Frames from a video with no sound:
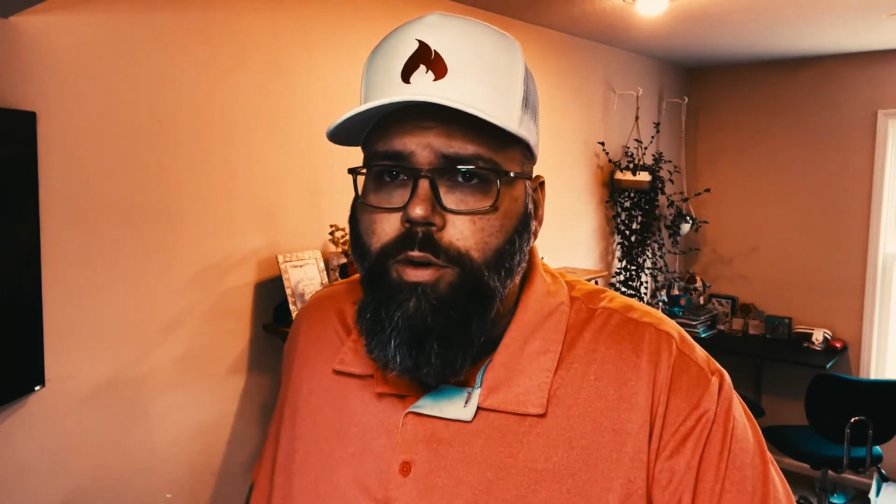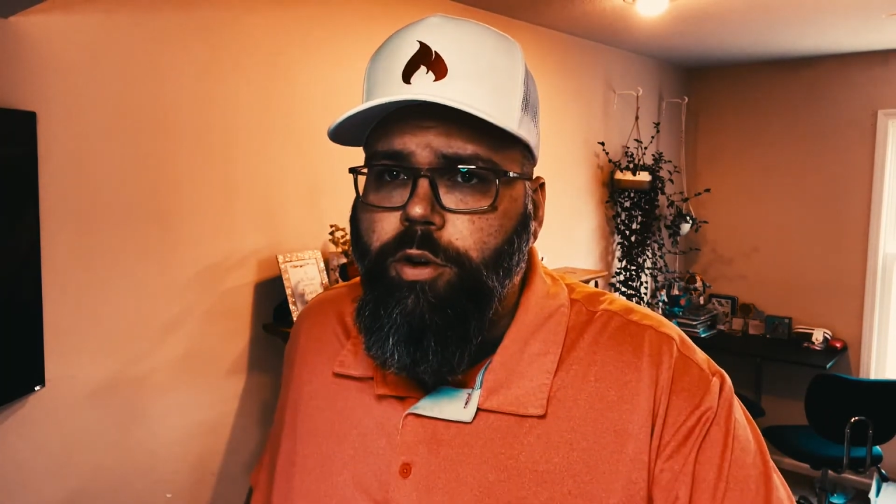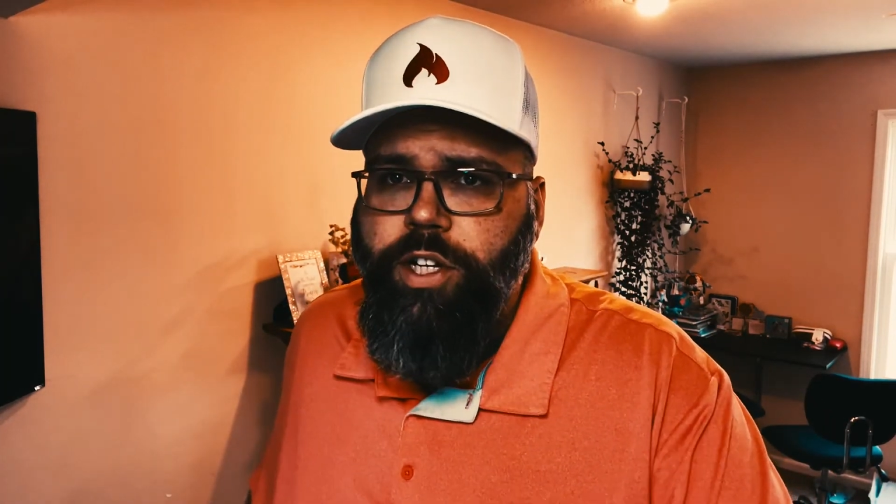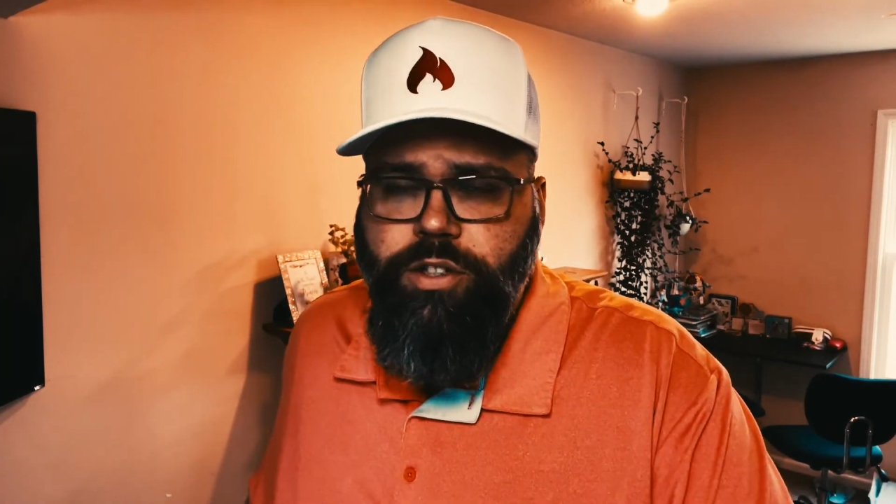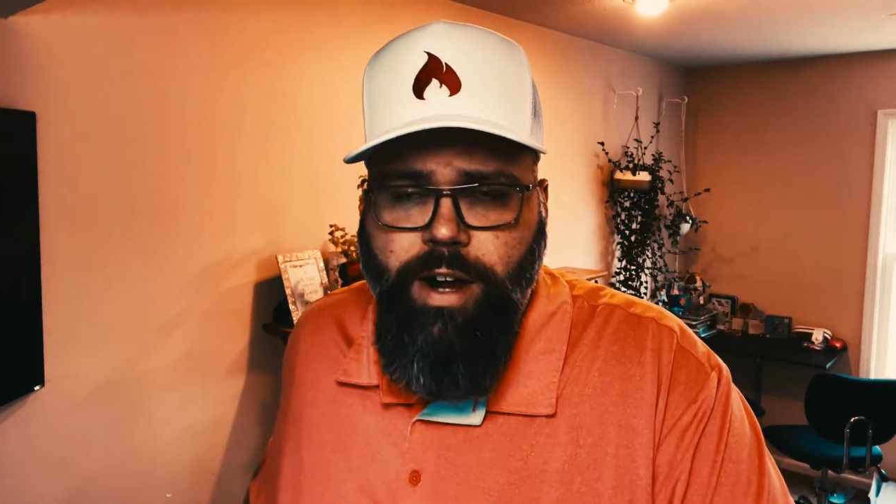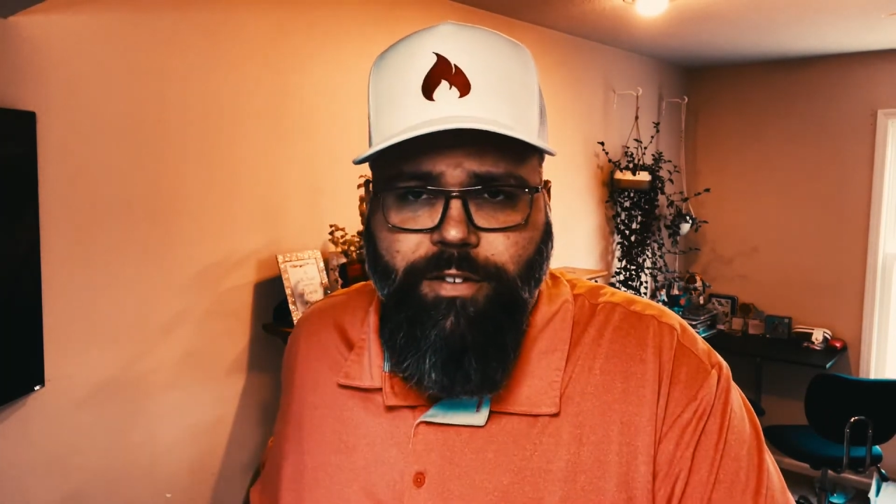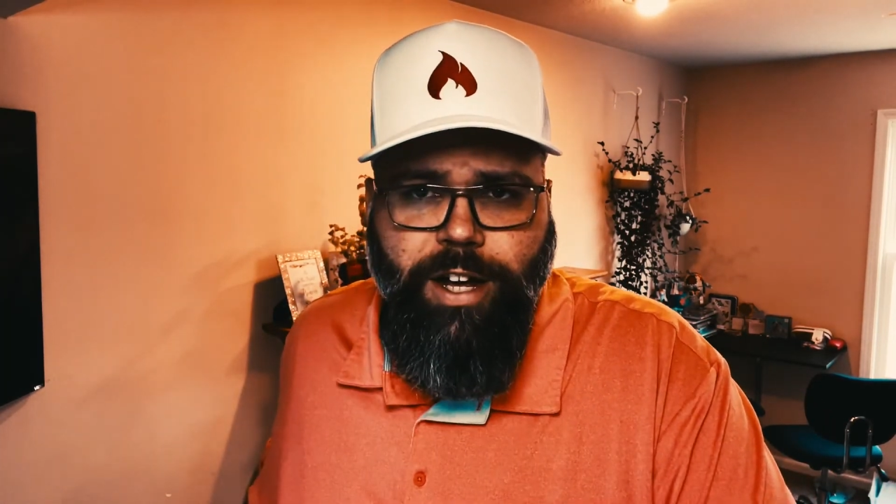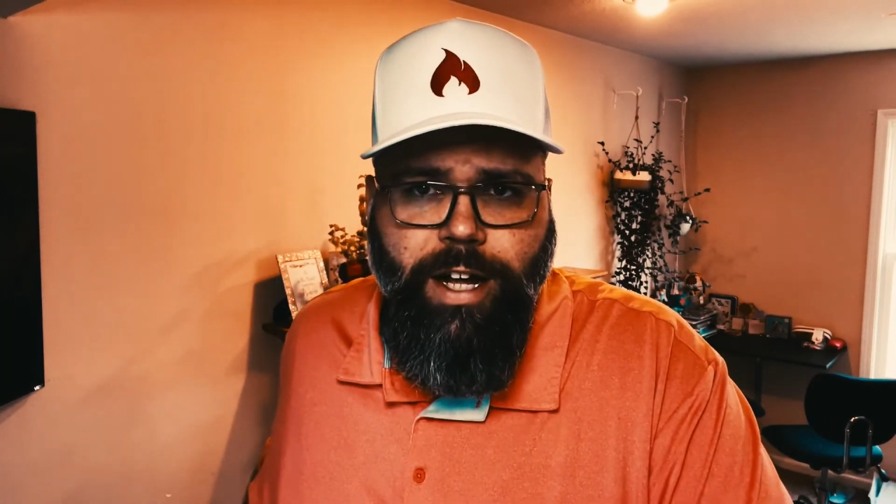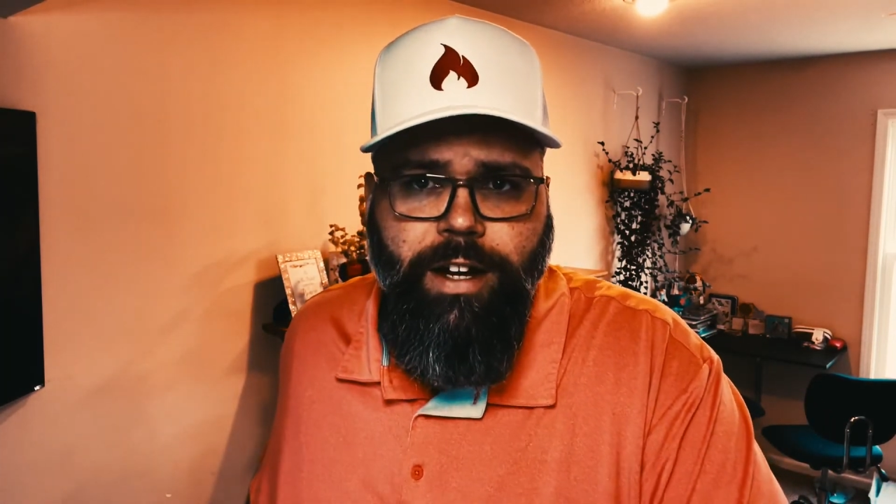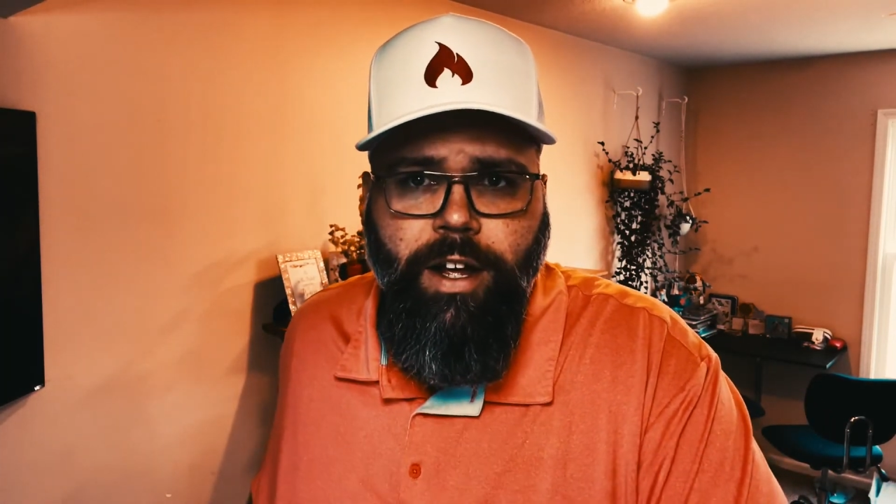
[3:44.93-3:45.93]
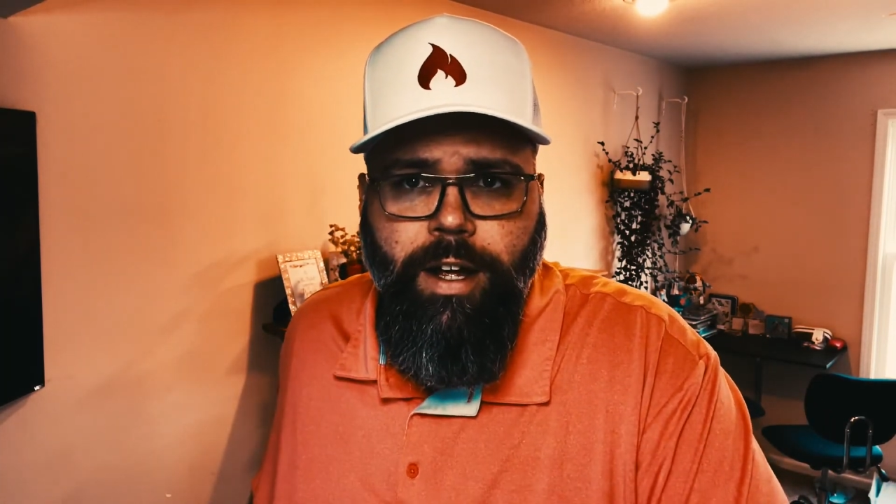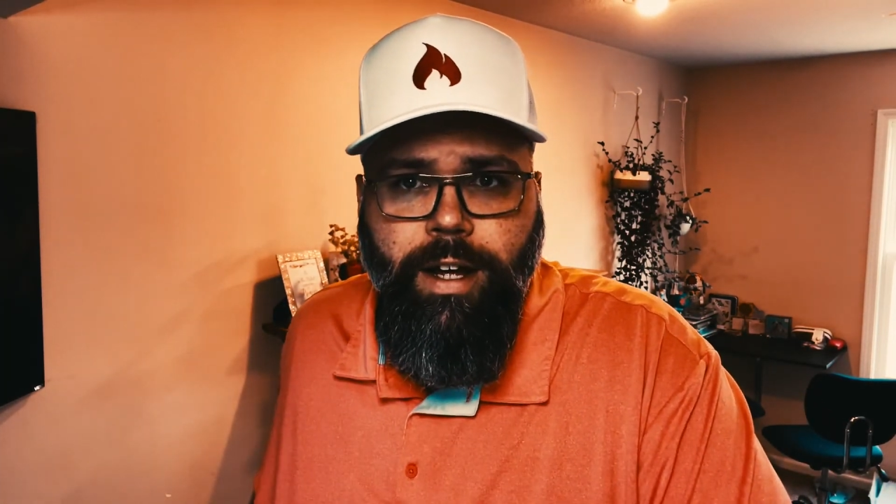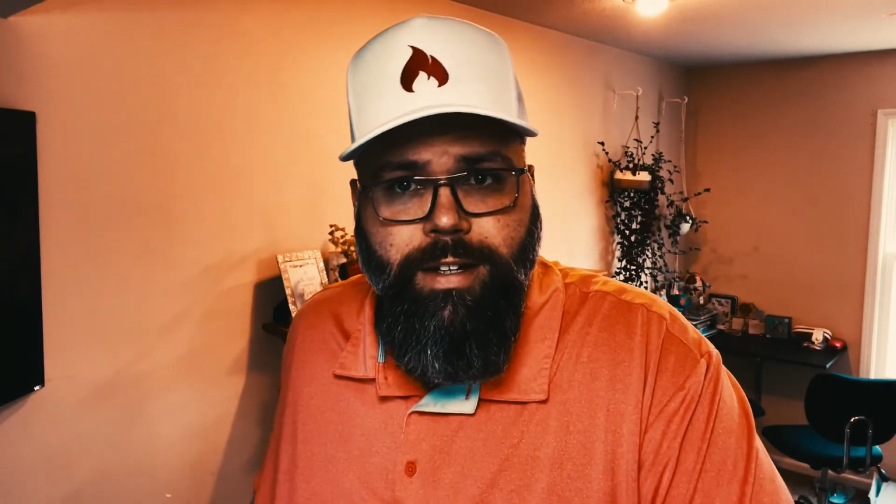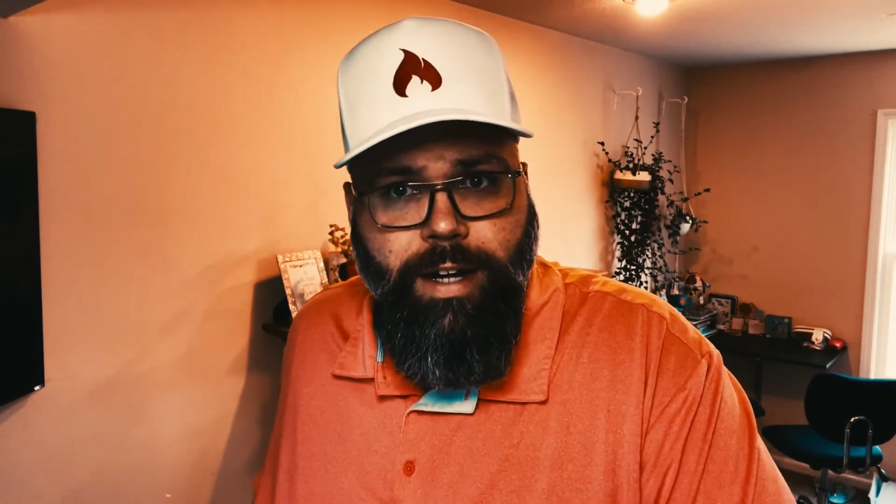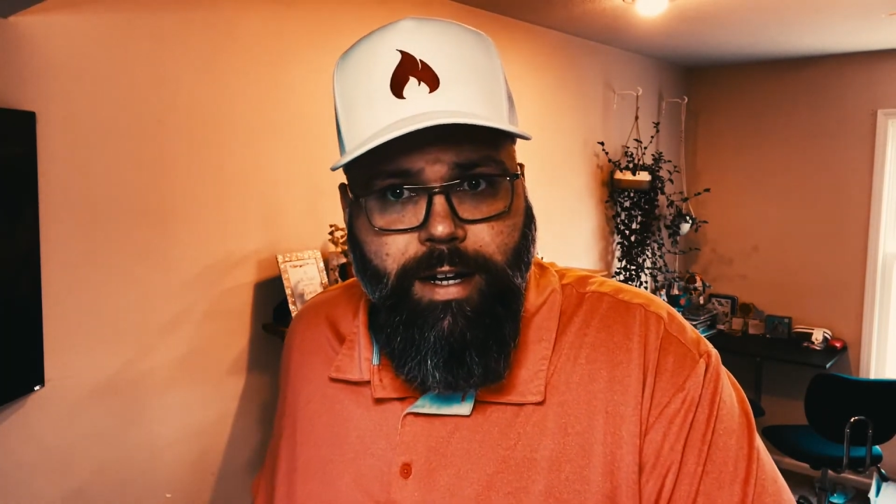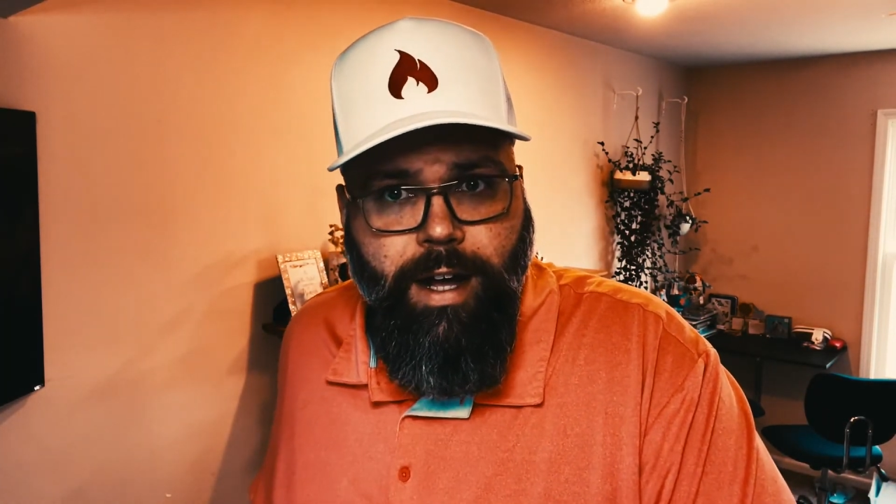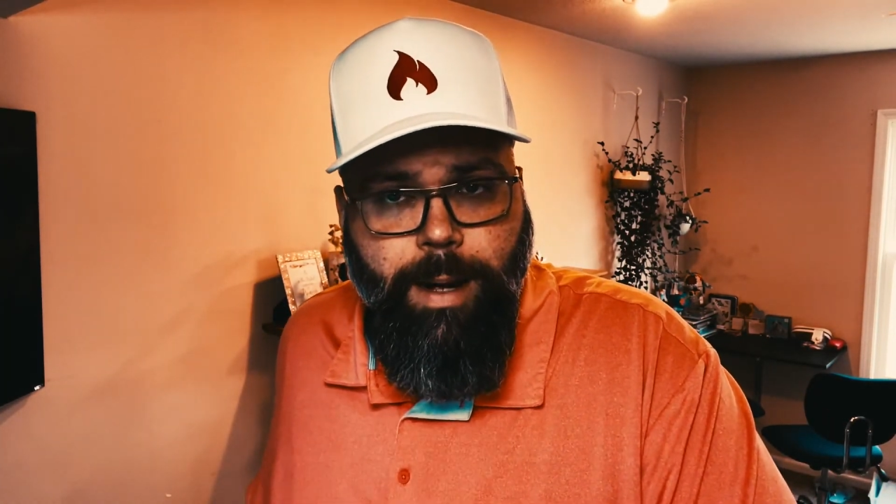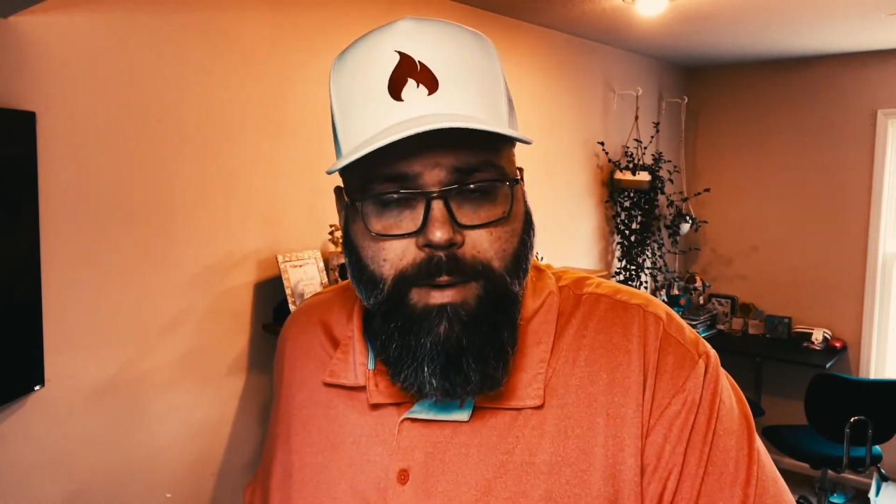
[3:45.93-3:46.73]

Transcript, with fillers: rookiedraftguide.com